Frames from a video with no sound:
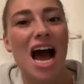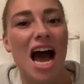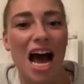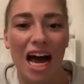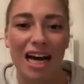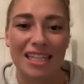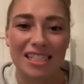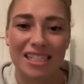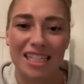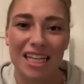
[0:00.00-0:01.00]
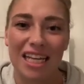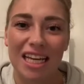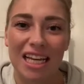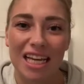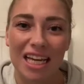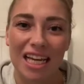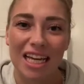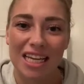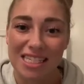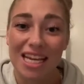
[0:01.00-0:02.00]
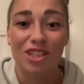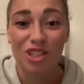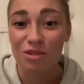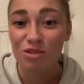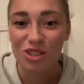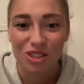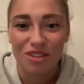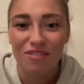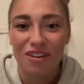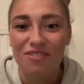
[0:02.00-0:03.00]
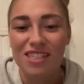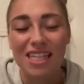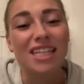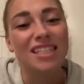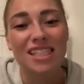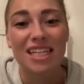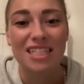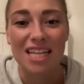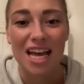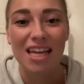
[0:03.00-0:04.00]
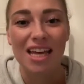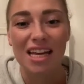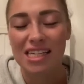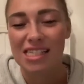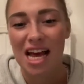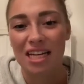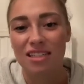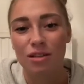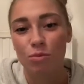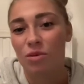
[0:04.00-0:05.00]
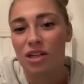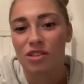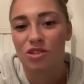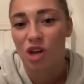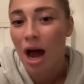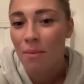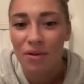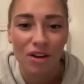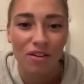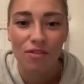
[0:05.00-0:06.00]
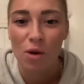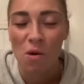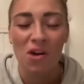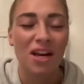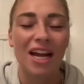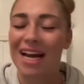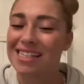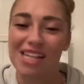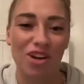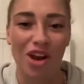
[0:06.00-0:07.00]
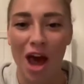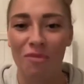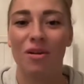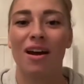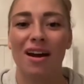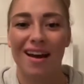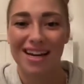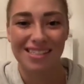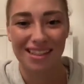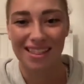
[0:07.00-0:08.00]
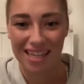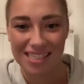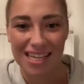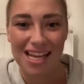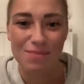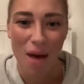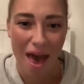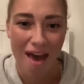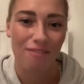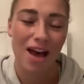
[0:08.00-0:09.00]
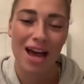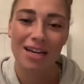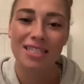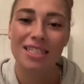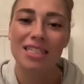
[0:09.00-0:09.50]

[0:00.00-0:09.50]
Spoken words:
And he said 215cc. He said, we could try bigger if you want. And I said, no. So this is perfect.